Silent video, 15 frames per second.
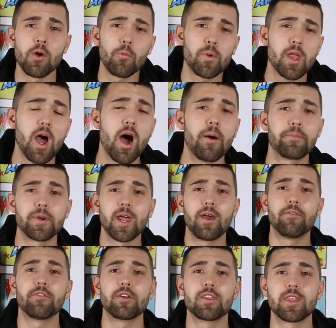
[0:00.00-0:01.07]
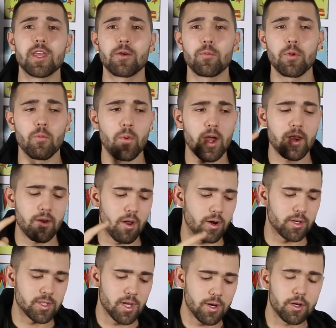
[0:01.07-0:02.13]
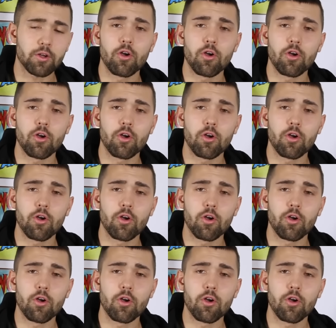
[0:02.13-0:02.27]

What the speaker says: We upped everything. We went on a ton